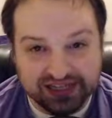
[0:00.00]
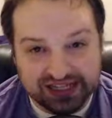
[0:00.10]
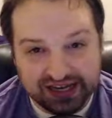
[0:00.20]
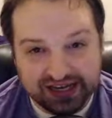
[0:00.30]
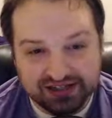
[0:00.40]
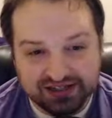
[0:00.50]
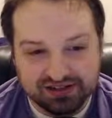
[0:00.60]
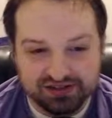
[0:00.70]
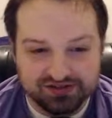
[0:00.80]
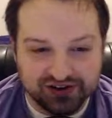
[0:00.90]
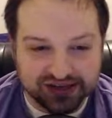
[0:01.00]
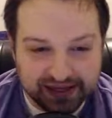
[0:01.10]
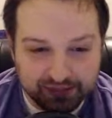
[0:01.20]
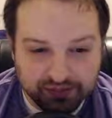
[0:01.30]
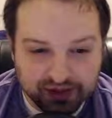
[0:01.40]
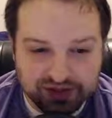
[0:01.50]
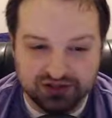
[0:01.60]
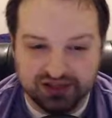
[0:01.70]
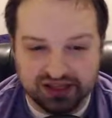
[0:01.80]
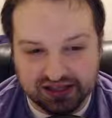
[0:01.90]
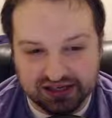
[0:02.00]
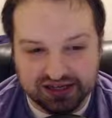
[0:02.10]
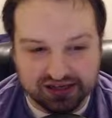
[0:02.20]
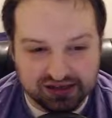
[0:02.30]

light, very nimble so that they can